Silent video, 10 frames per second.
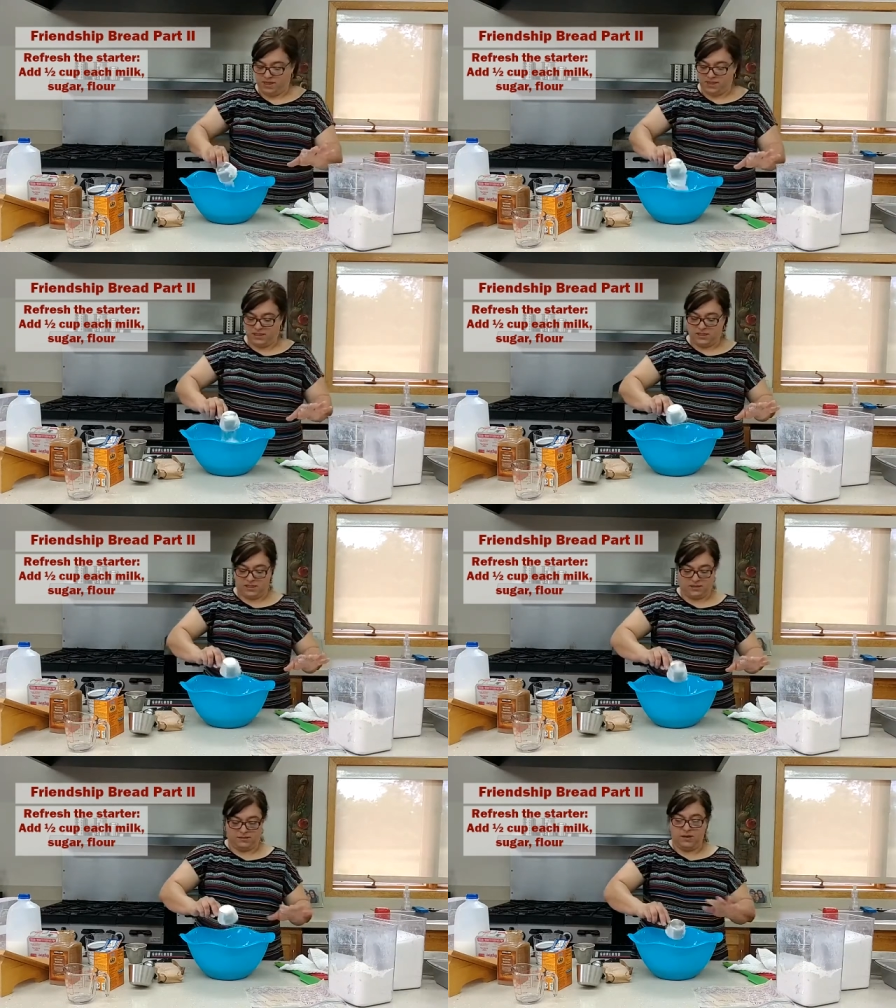This
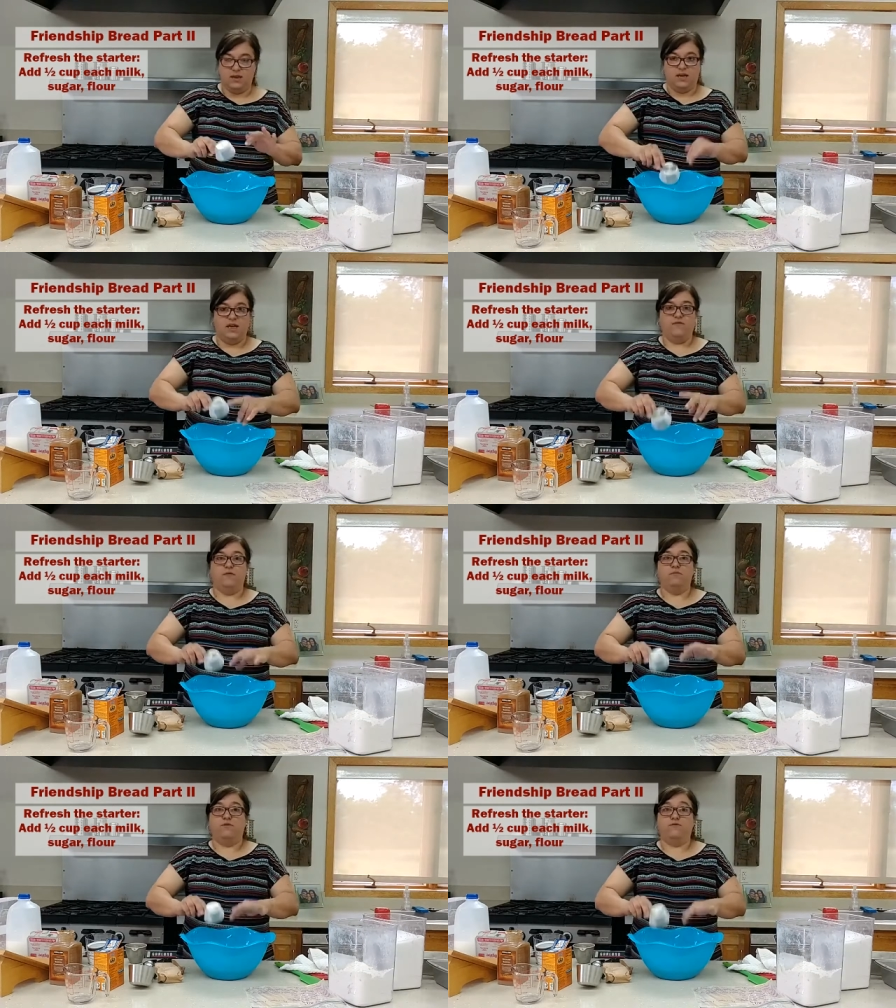is
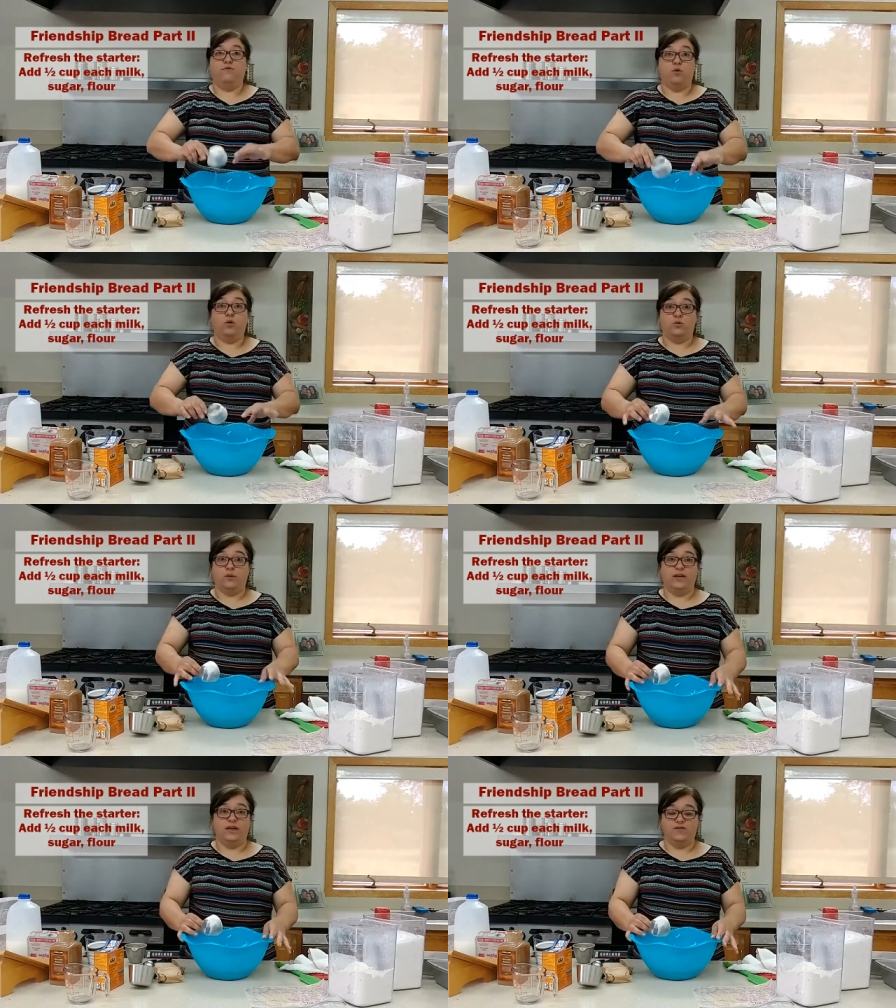even before
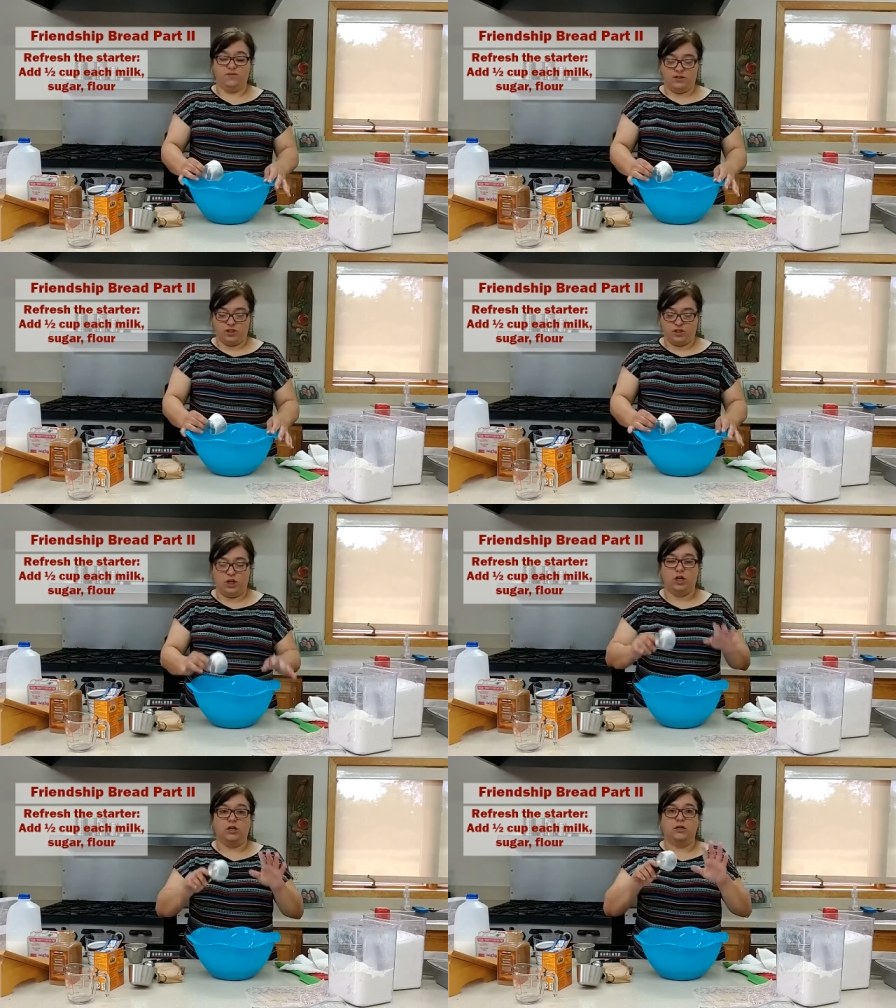we even
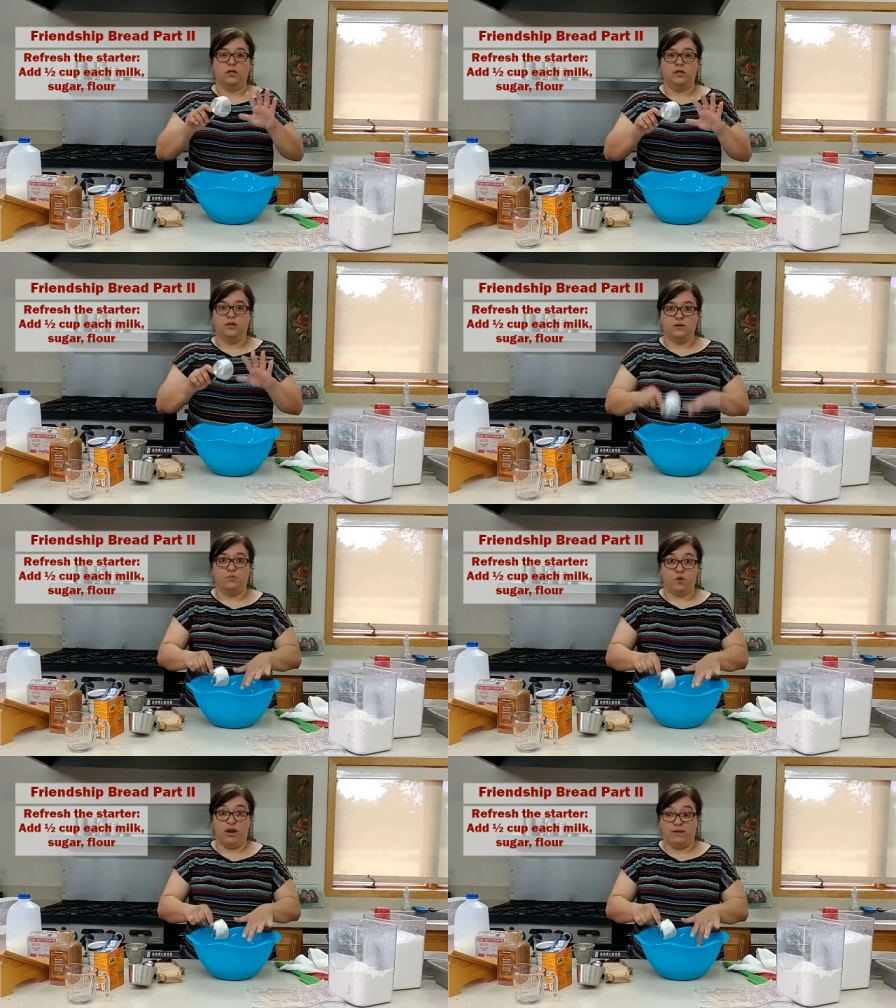start the
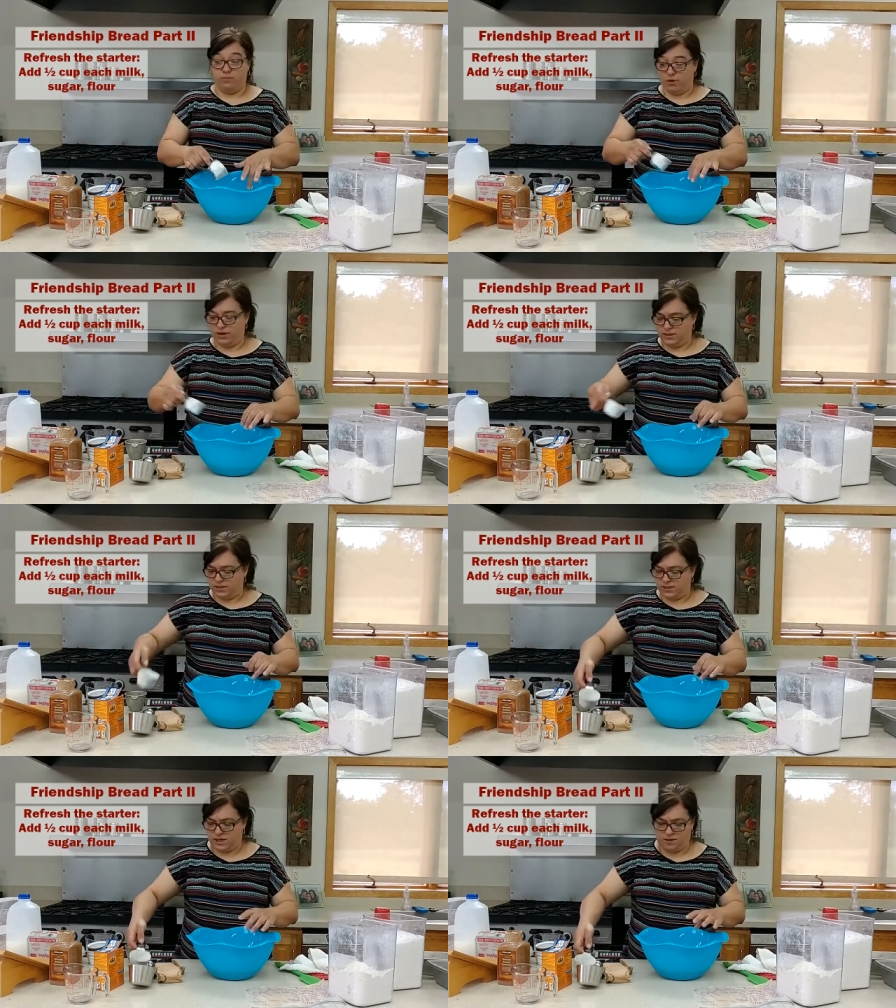bread
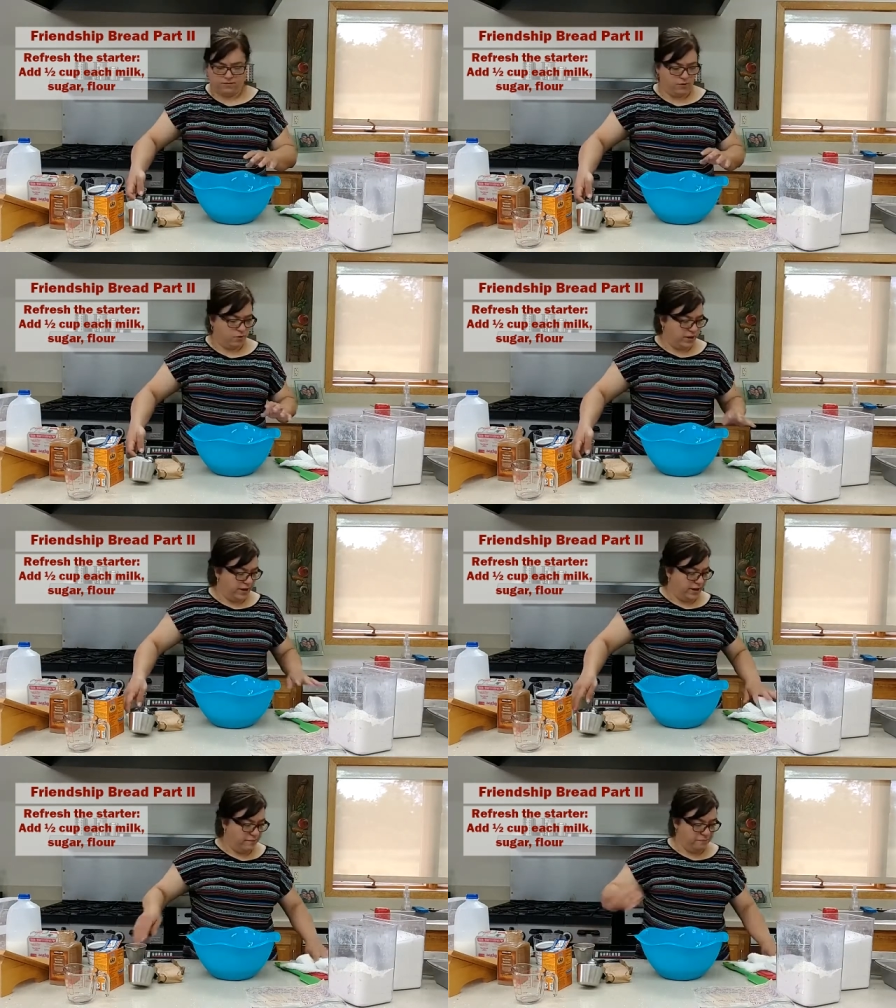stuff,
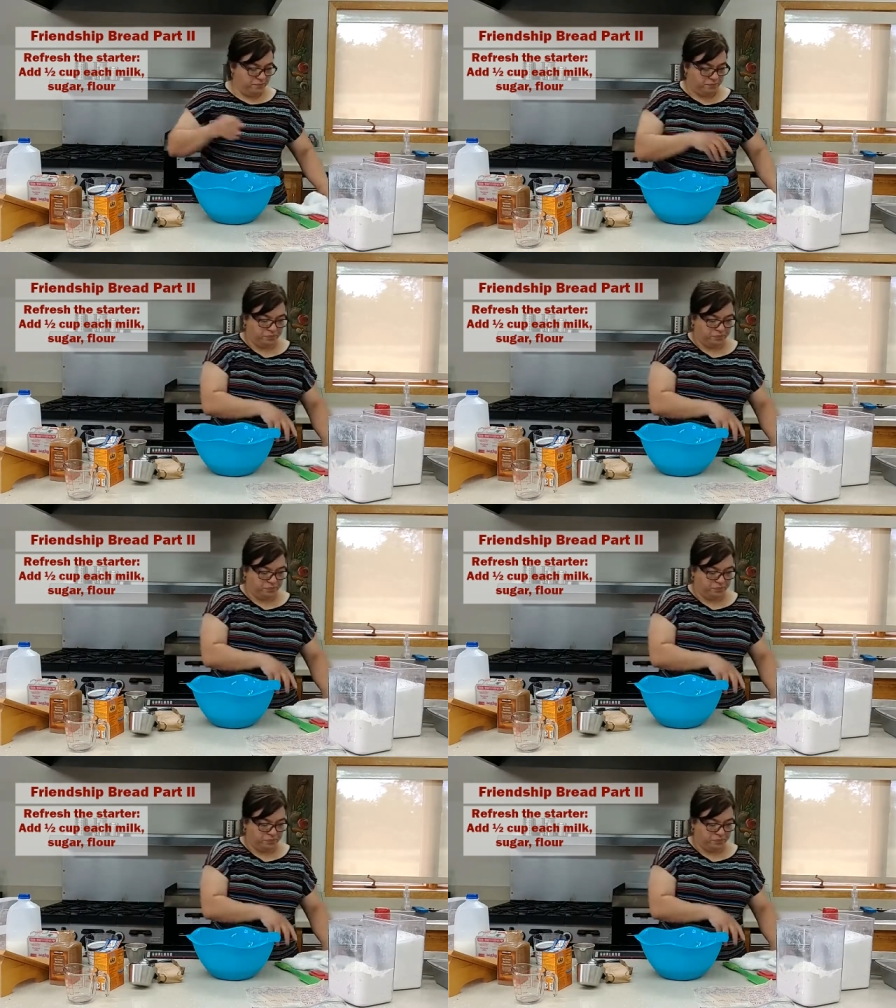okay?